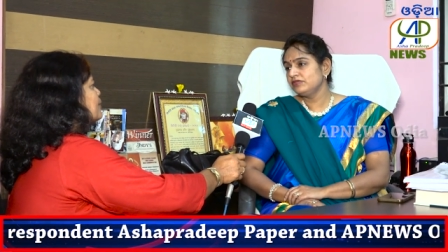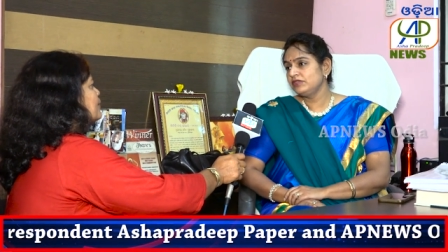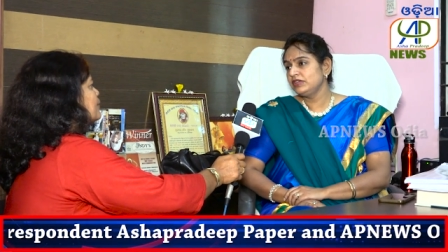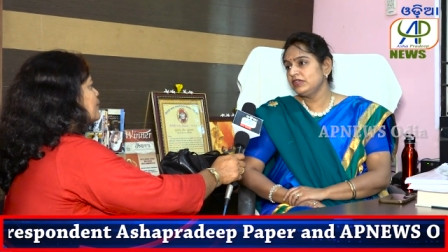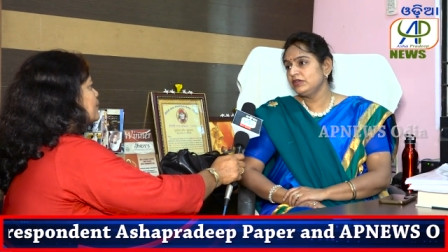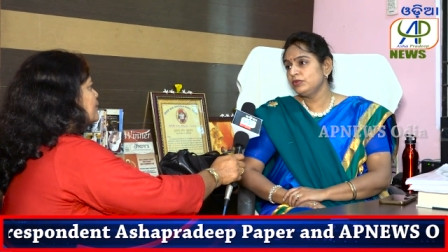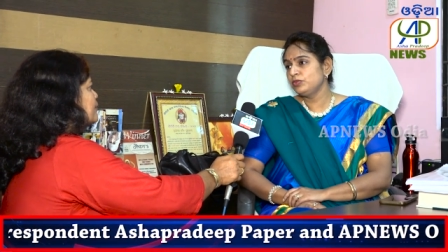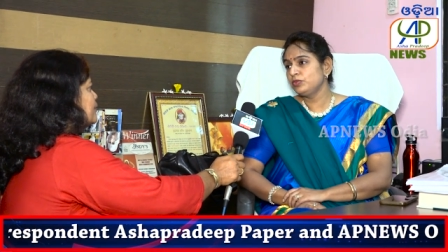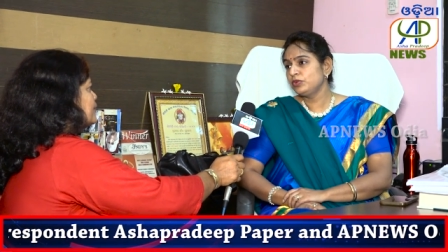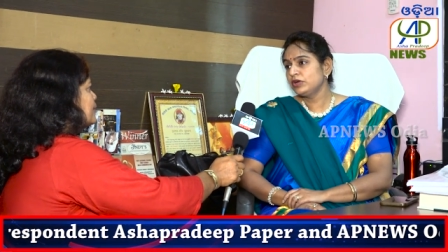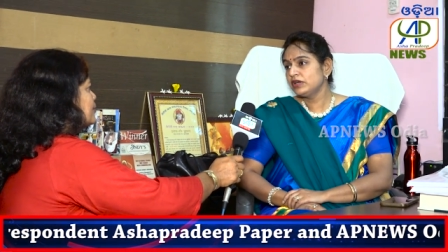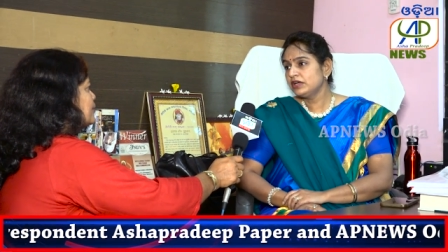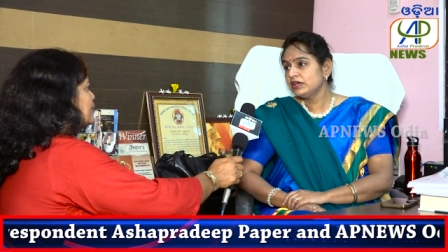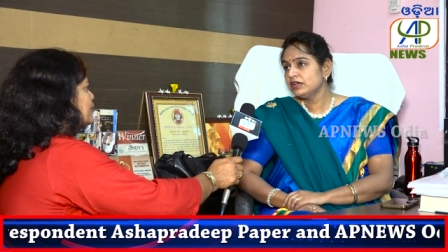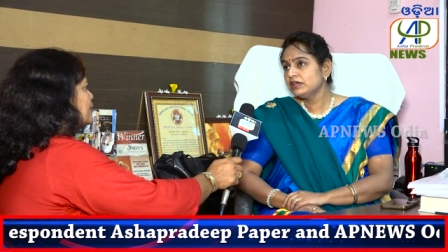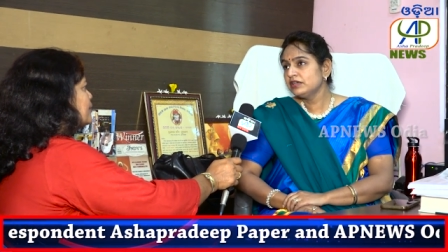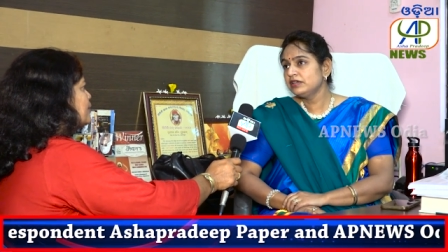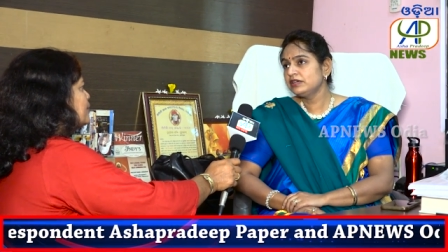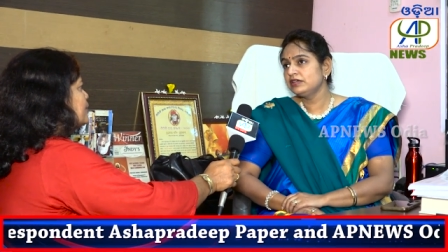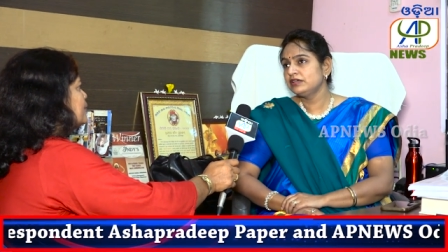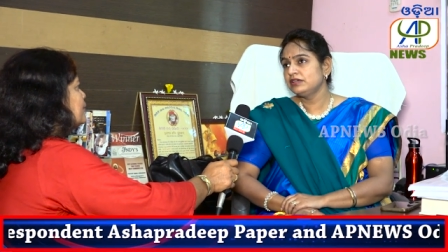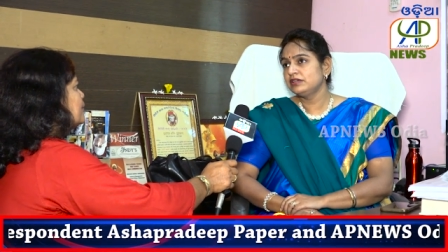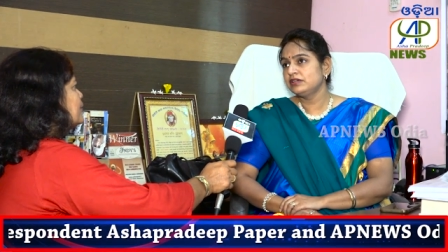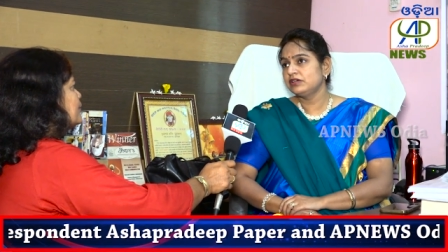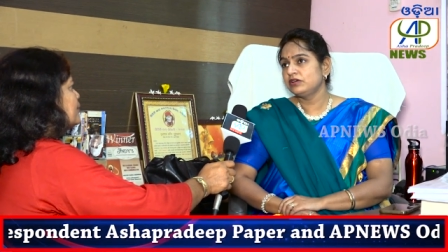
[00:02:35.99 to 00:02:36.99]
We
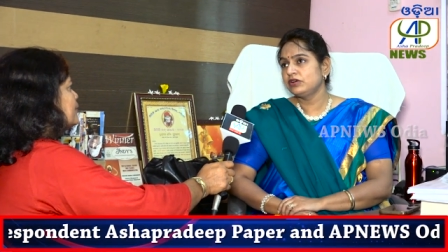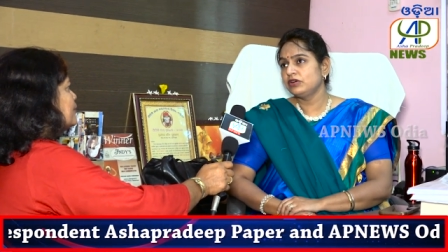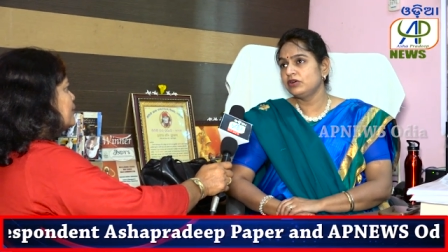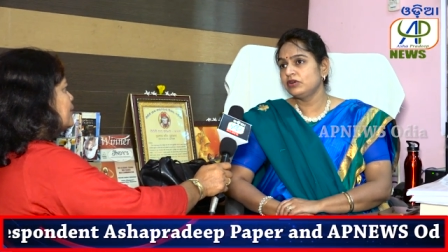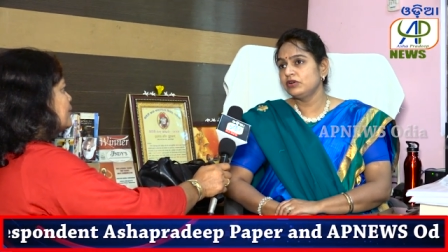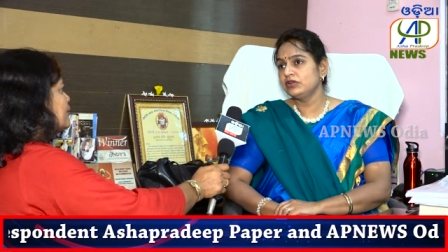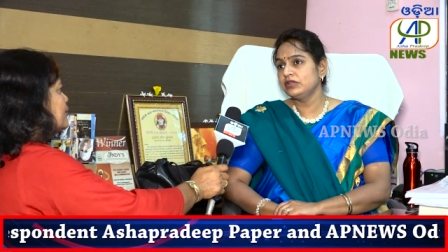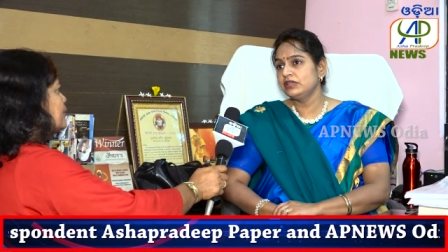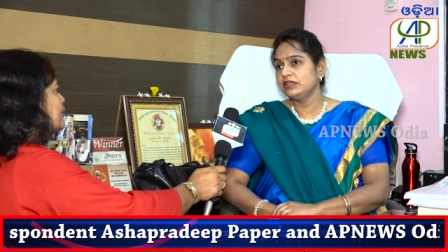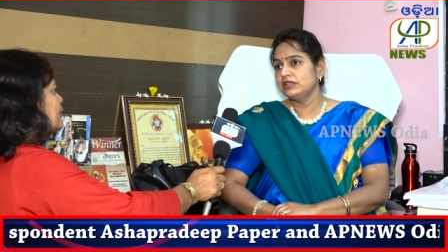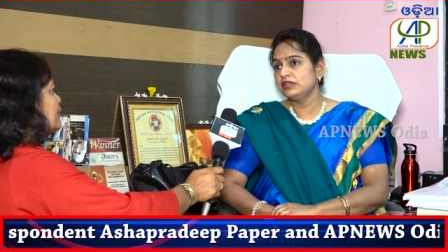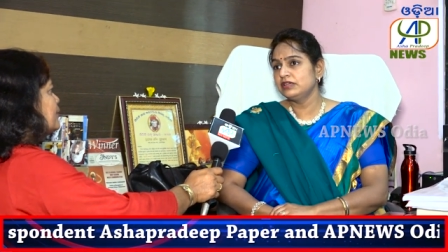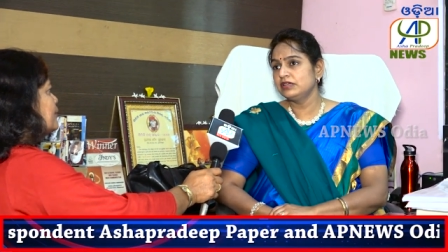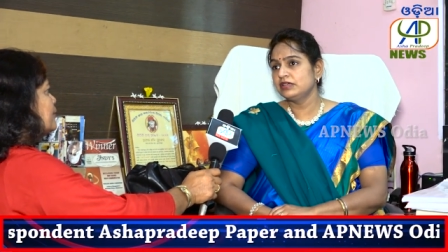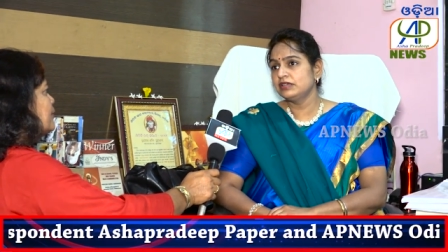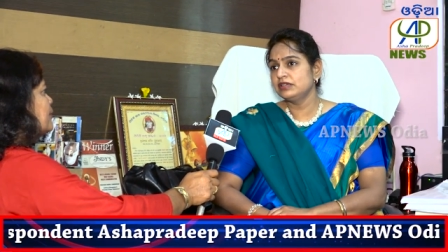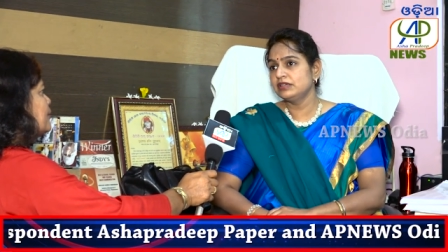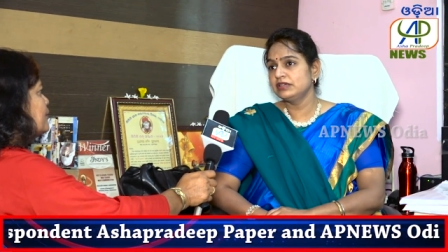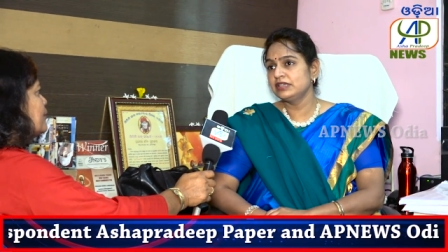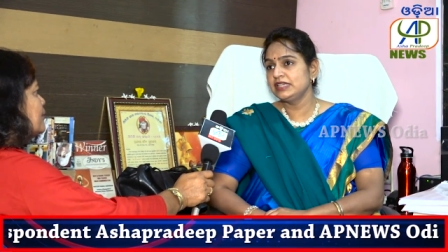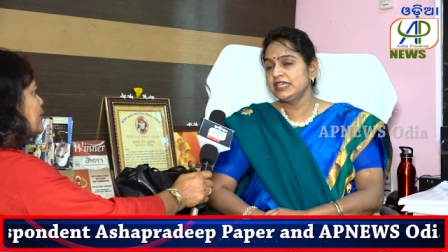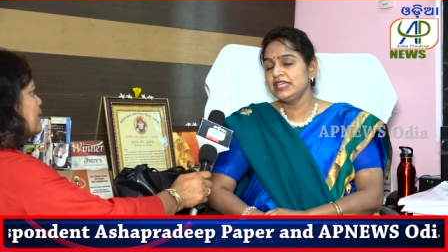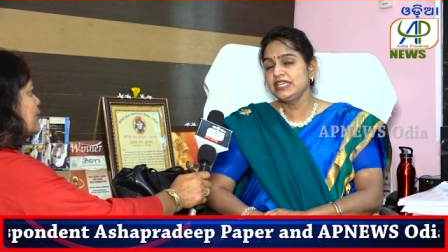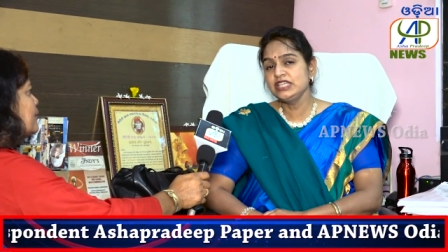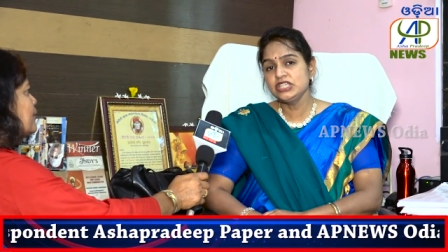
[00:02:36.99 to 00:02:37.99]
work on
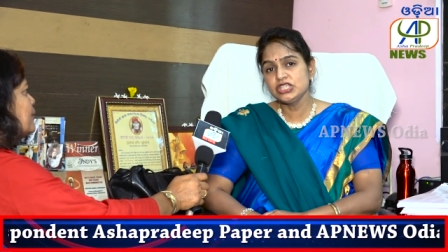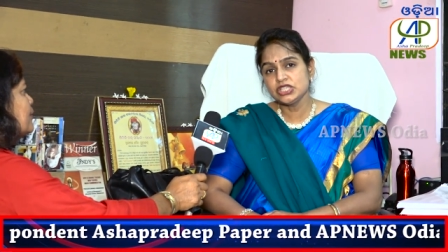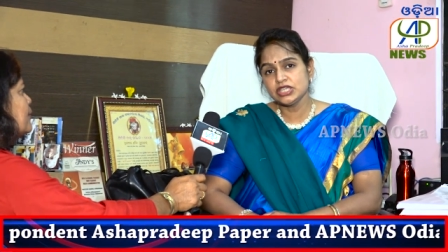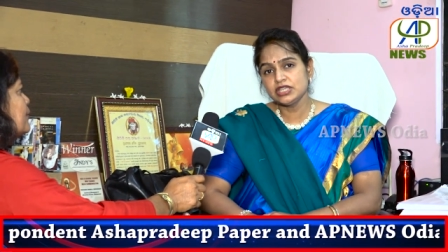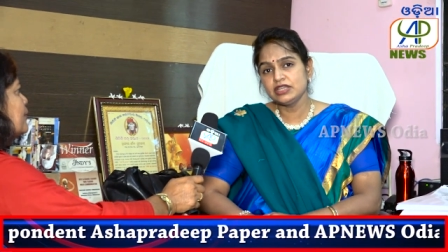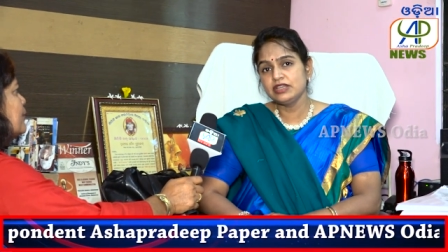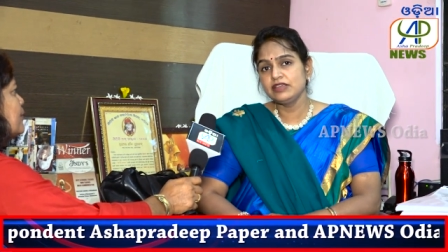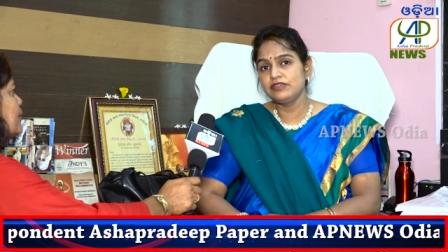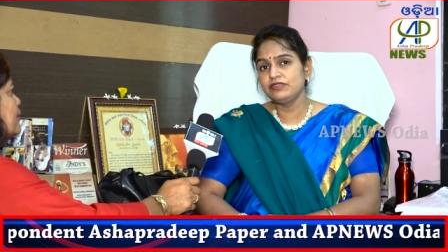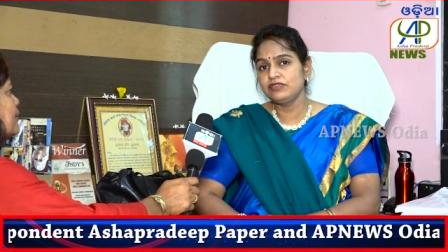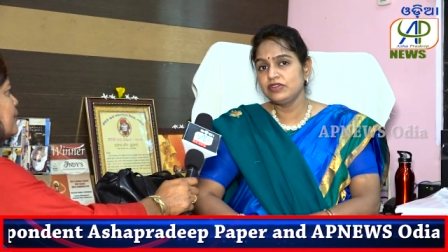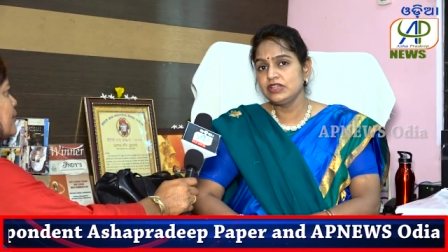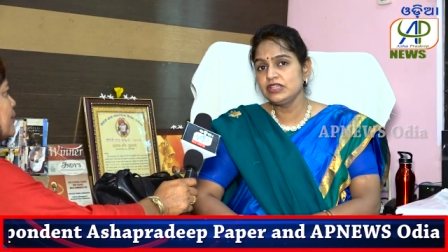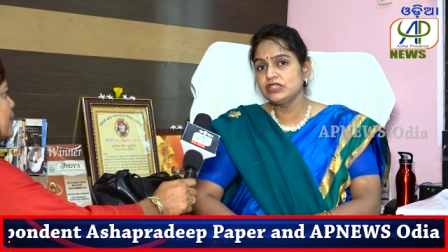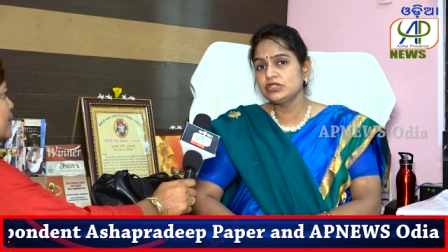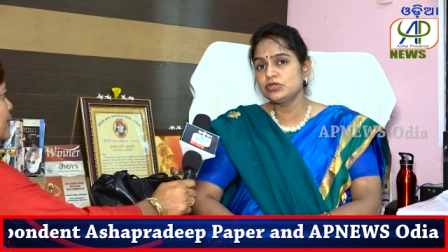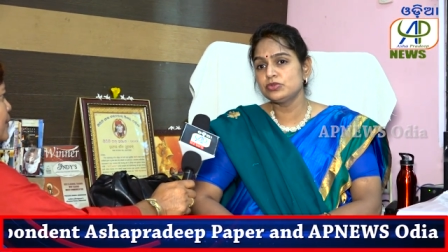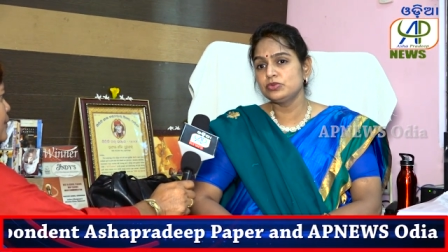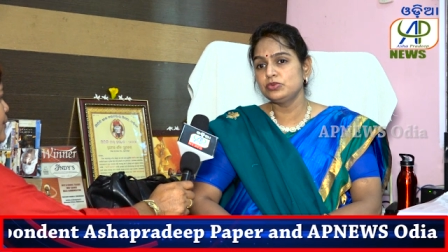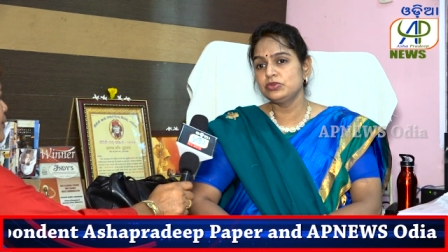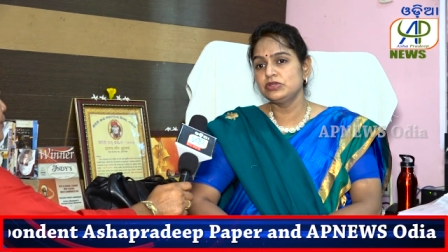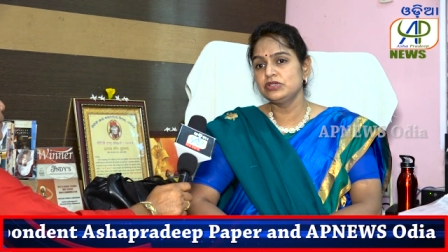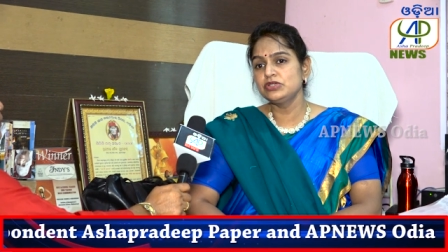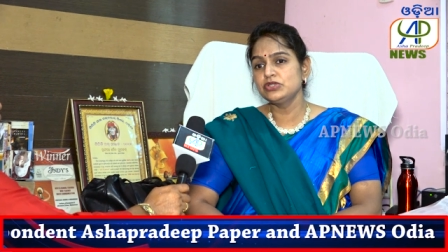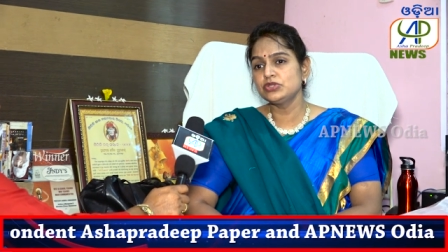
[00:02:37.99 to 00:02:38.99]
each and every
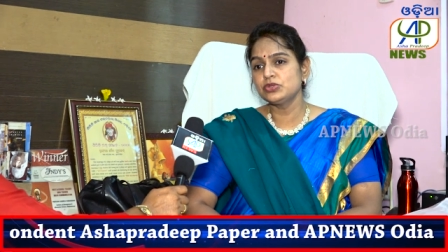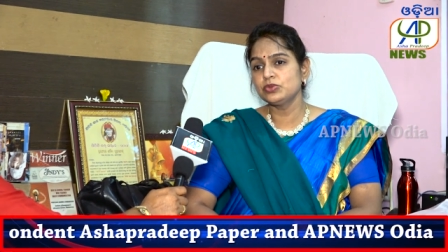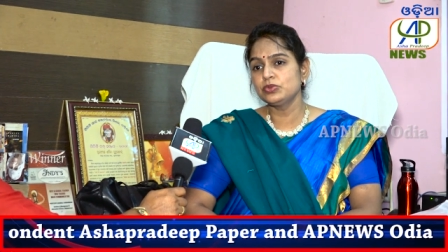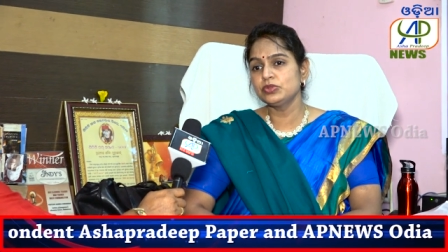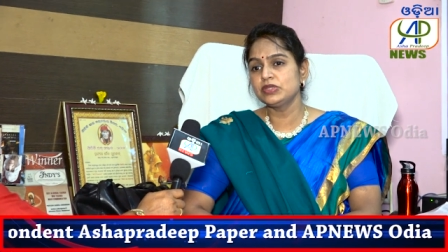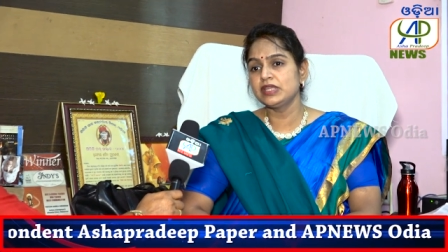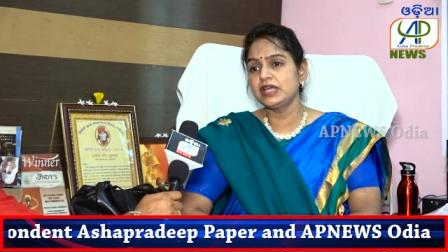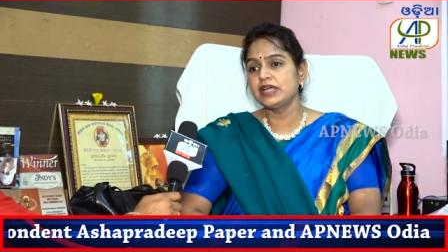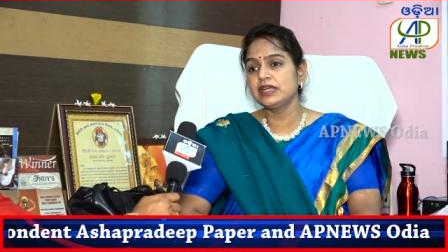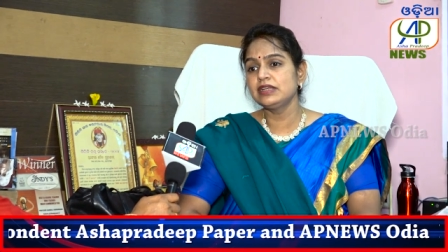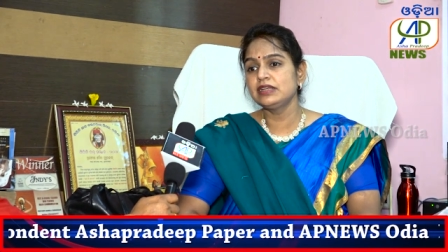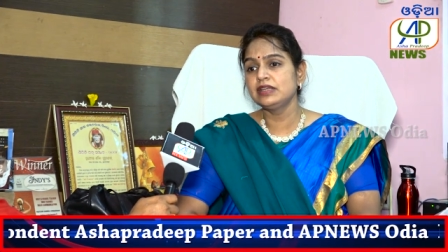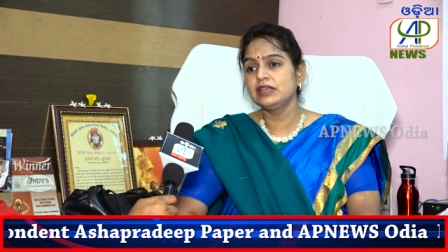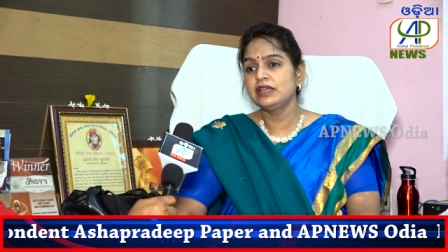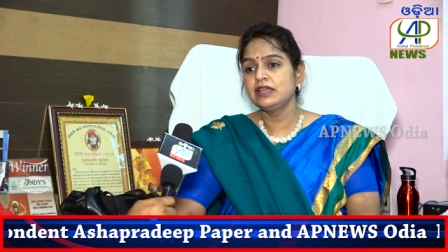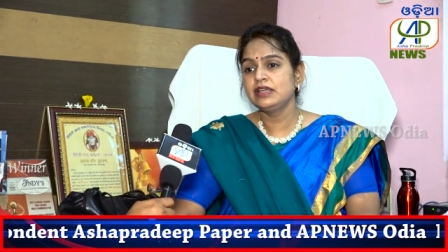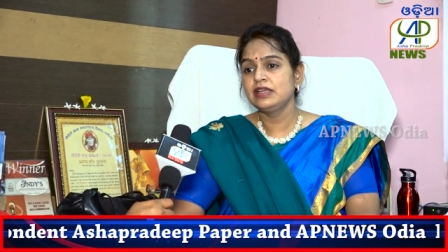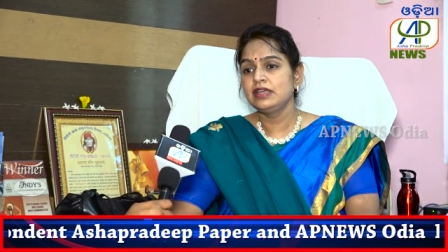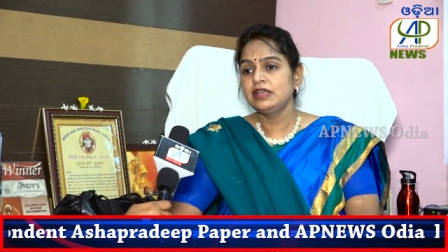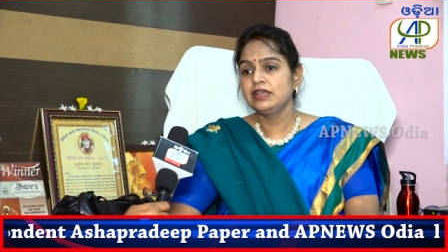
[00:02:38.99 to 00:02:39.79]
student so that